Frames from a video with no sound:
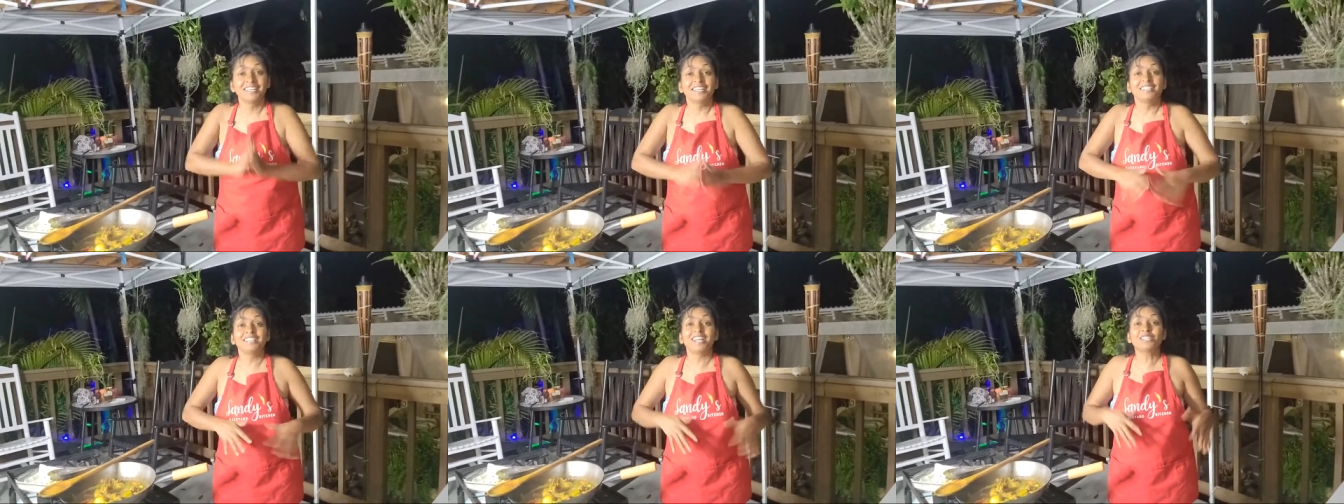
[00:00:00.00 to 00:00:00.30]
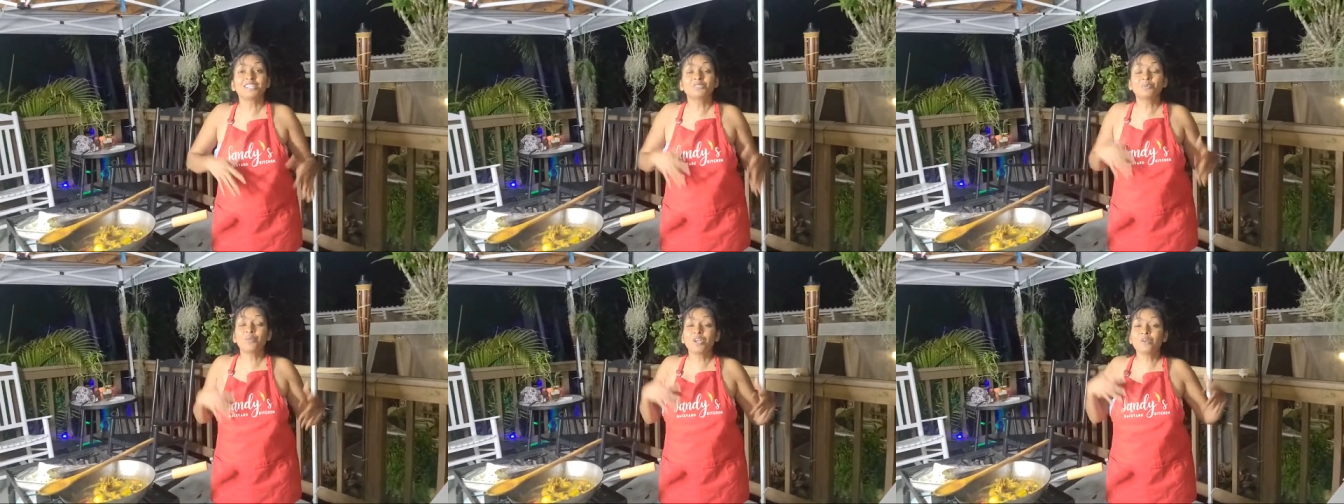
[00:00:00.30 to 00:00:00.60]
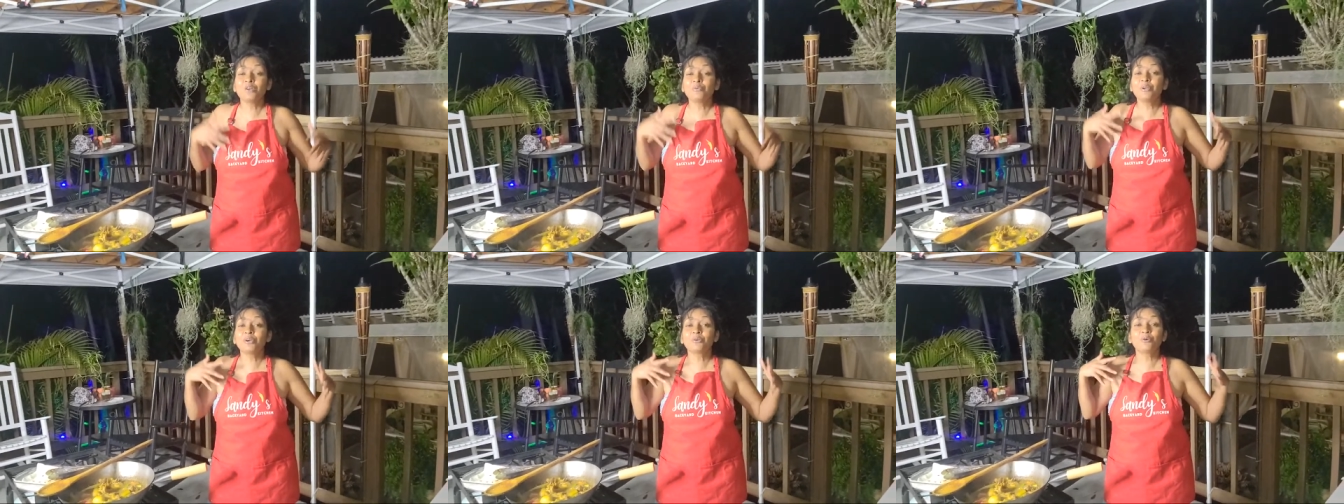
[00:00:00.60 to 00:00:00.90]
That's
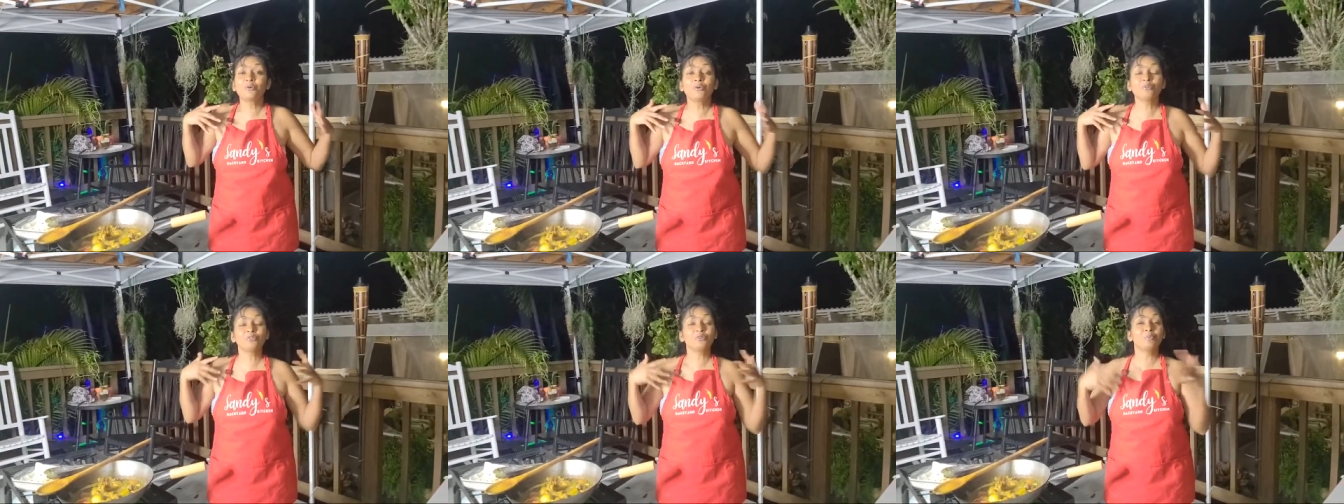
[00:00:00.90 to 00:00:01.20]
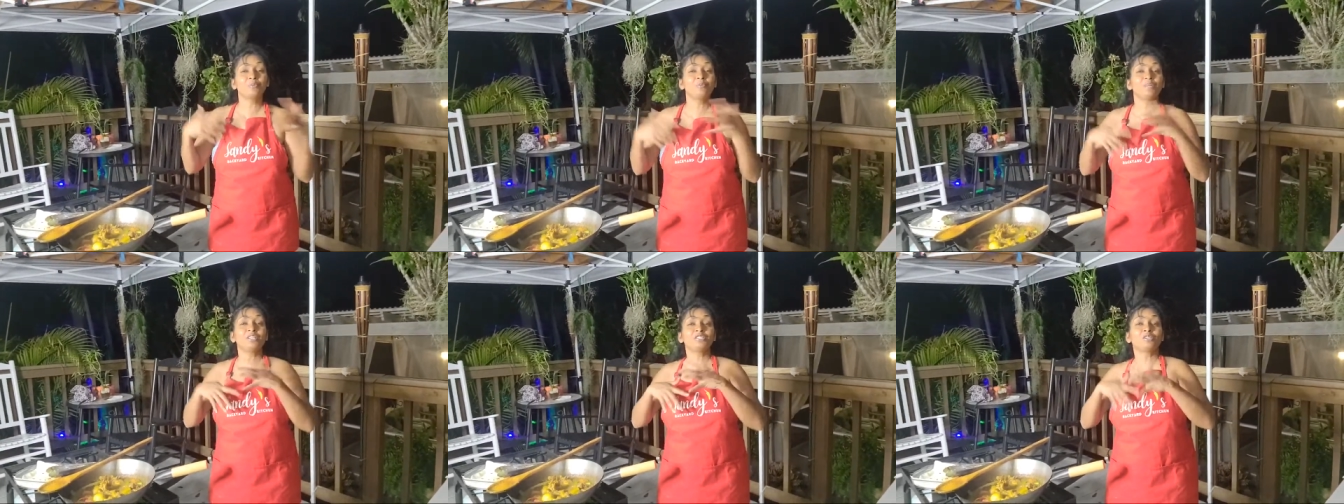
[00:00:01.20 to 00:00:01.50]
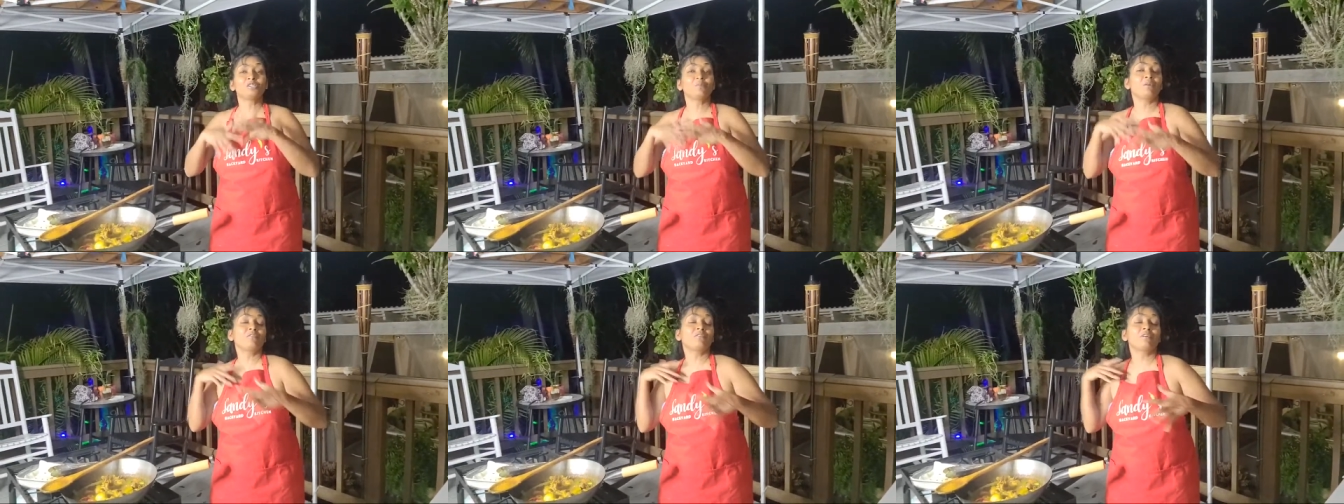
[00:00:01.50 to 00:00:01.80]
where we're going to meet
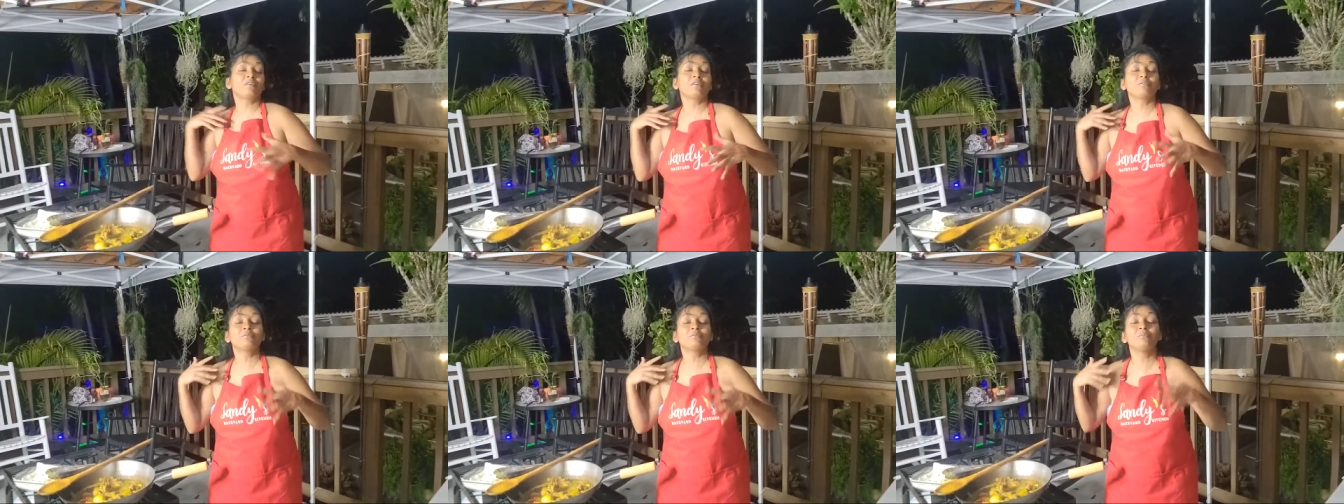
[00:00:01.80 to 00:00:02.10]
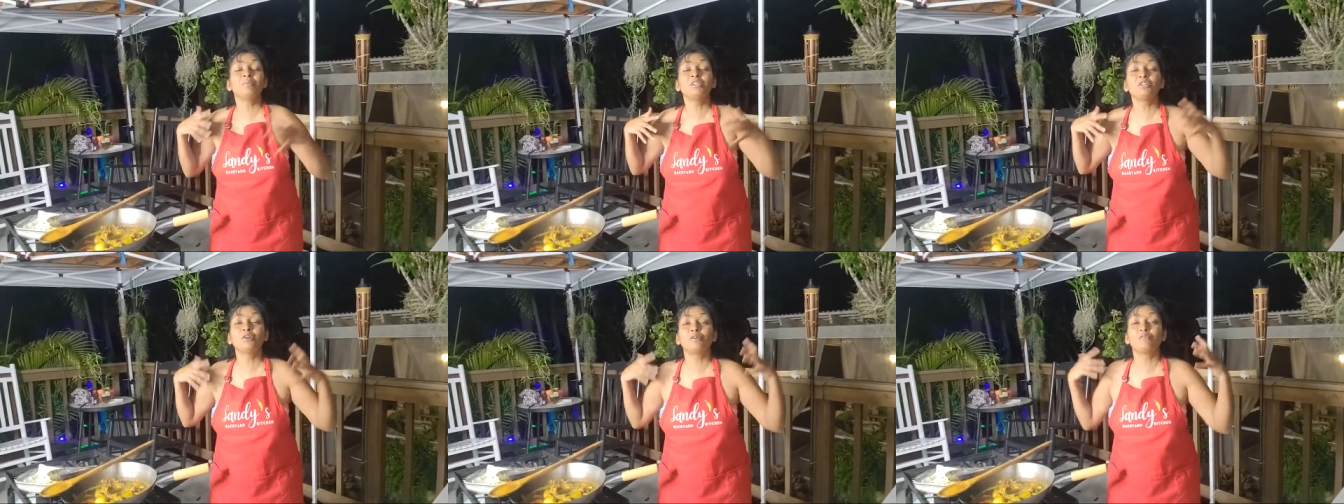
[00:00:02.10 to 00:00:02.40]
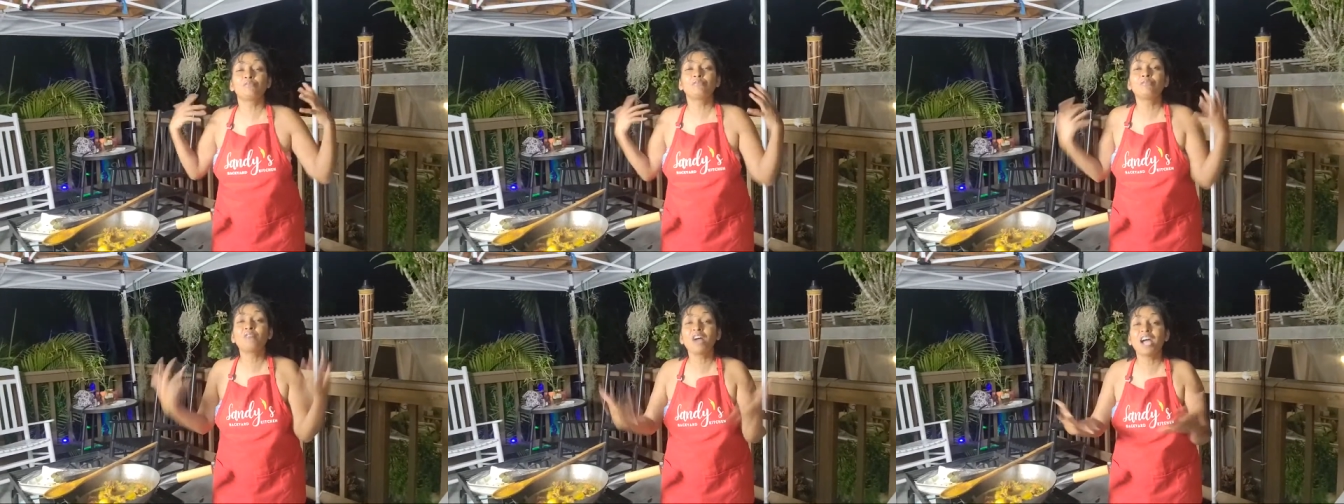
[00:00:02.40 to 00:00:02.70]
some of, meet our
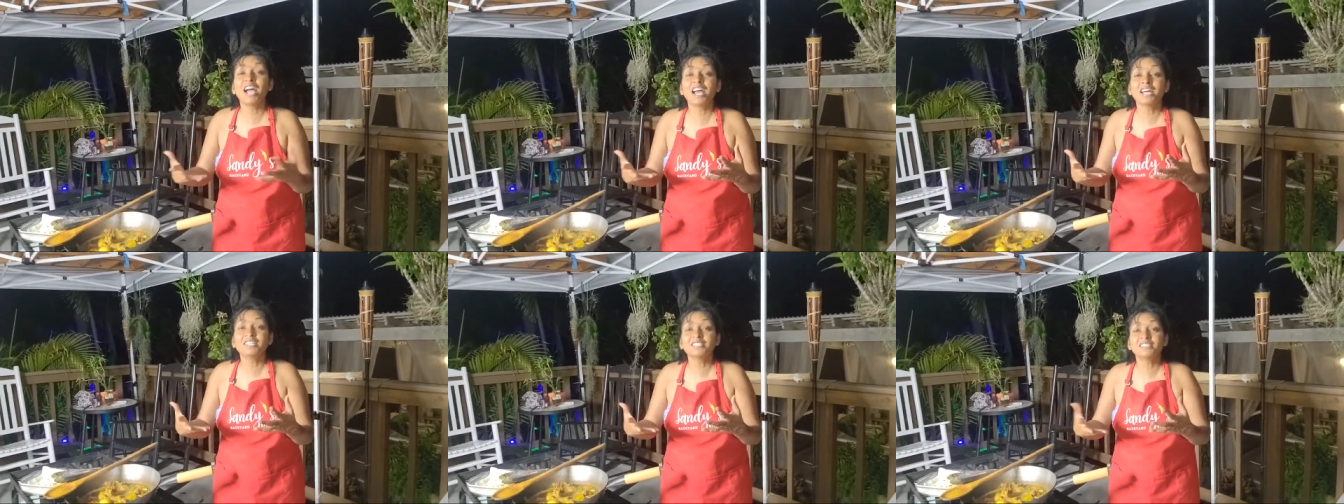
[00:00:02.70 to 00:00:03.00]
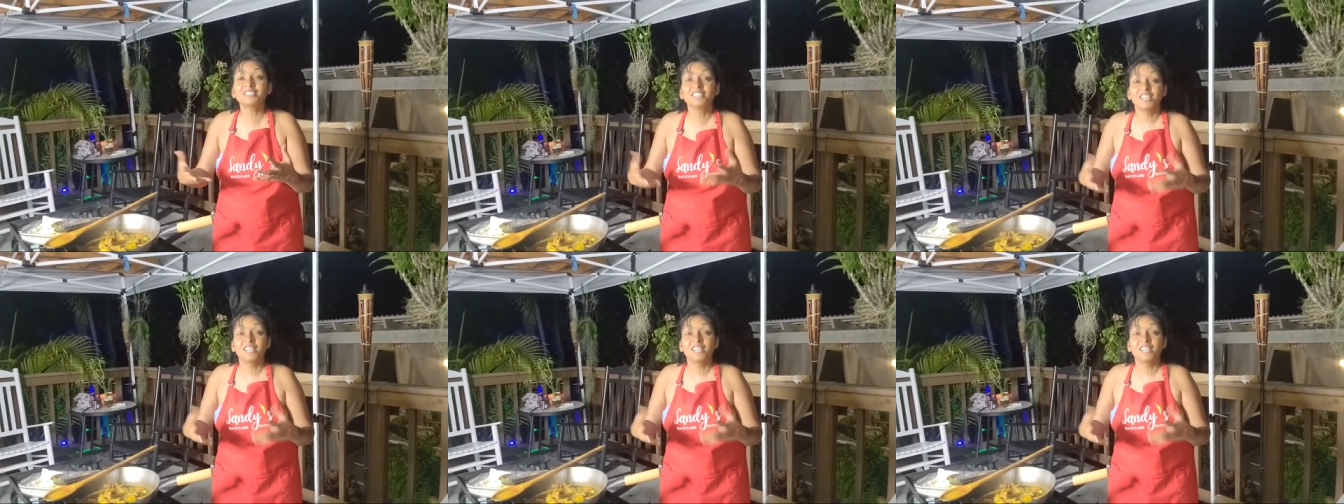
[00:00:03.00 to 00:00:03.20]
fans,